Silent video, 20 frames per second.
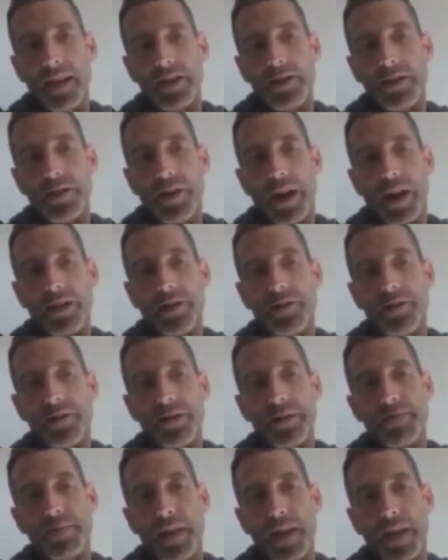
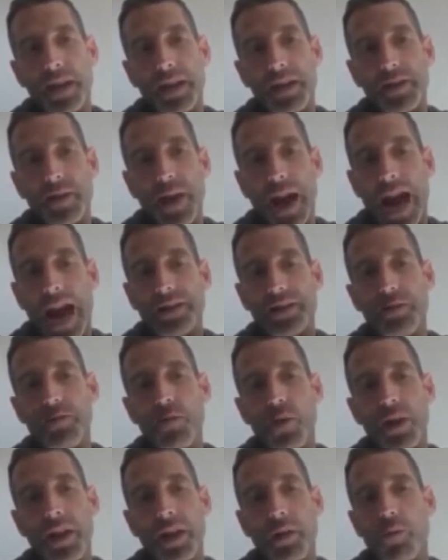you asking
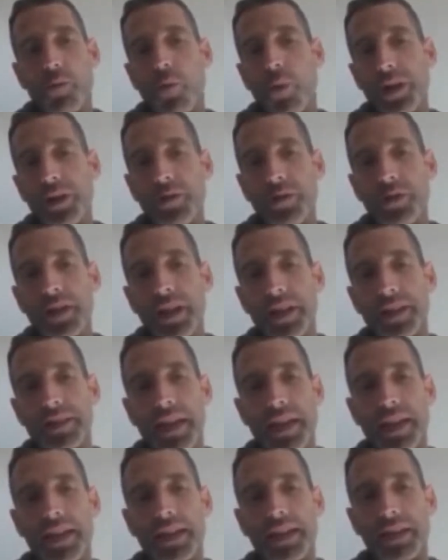more like, what do you think
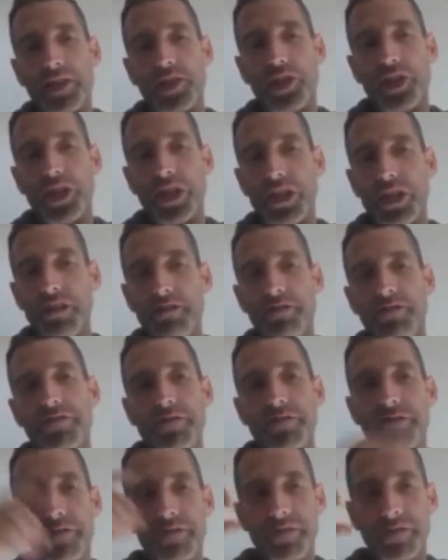they can
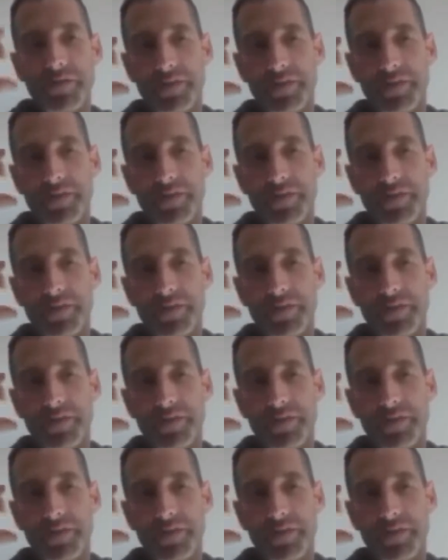achieve